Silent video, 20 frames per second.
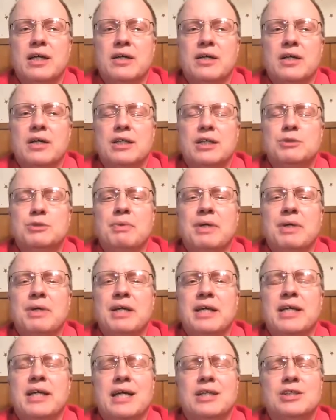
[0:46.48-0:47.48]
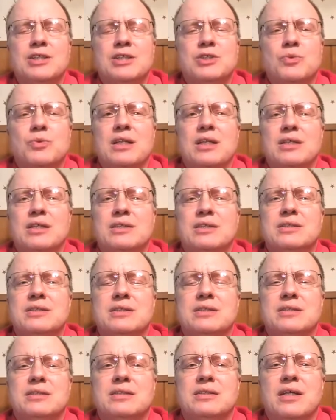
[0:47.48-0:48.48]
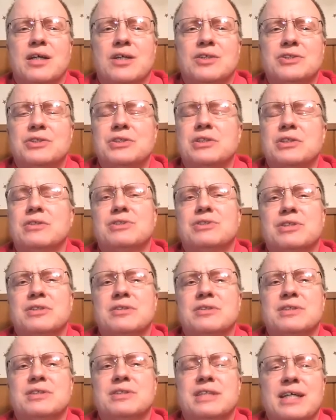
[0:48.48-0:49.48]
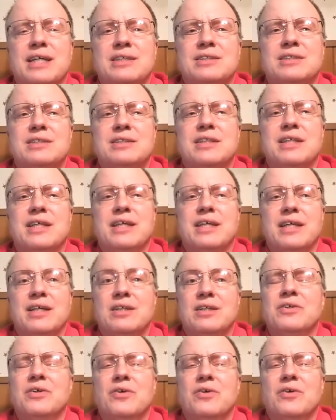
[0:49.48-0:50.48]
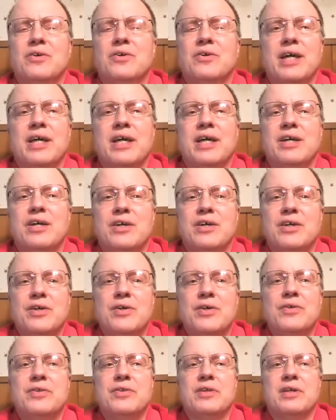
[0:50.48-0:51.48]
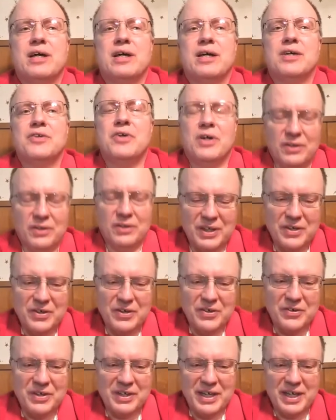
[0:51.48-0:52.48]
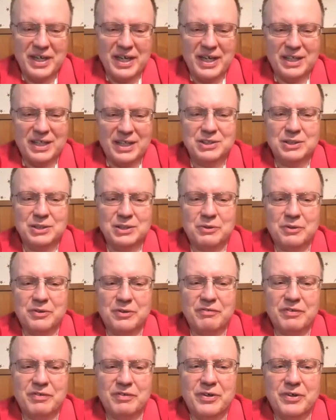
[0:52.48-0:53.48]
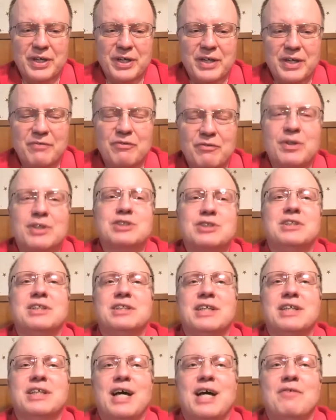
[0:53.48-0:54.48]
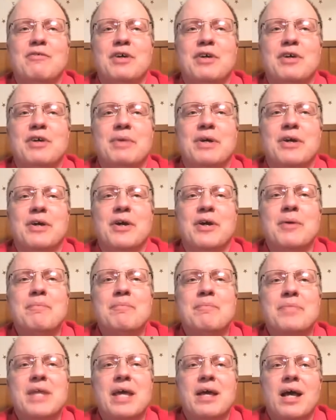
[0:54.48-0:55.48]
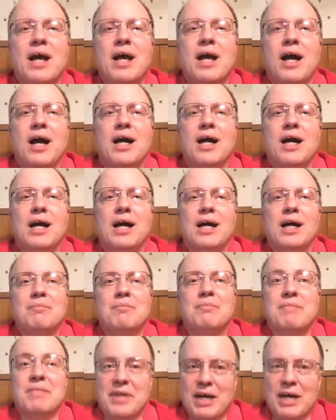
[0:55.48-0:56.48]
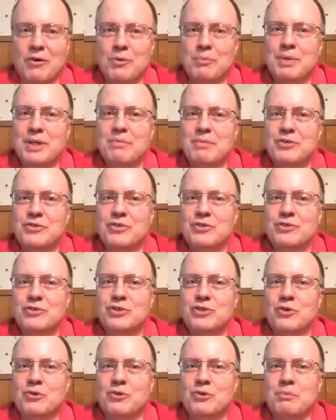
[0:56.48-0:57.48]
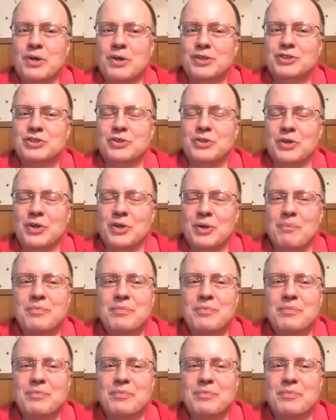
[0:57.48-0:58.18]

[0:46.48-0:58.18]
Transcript: uh, speaking, as well as he also serves as the Illinois Youth Adult Leader today. So we're very fortunate to have him here. Uh, and that would be Mr. Joel Marshall.